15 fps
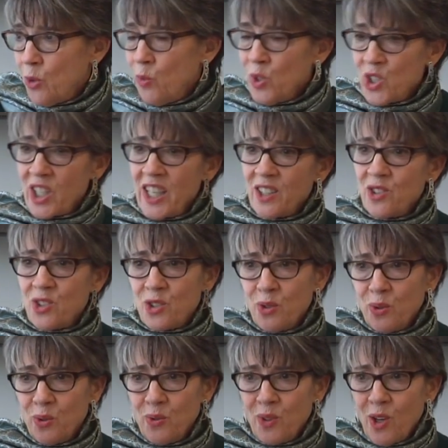which gets
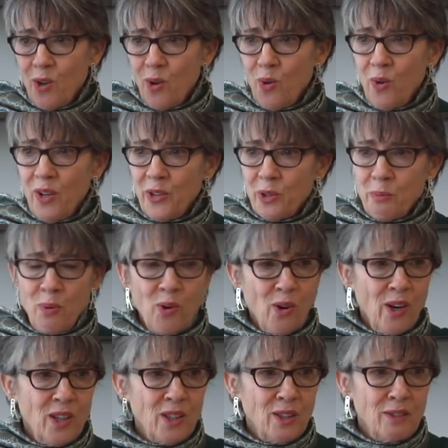to a whole other
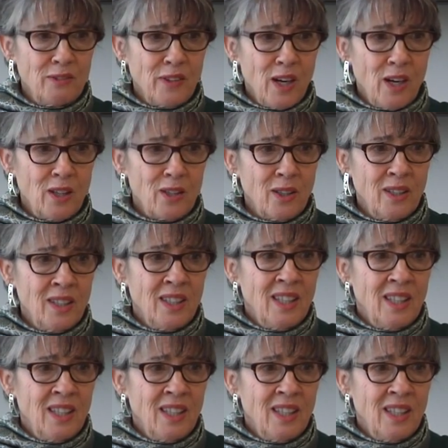part of our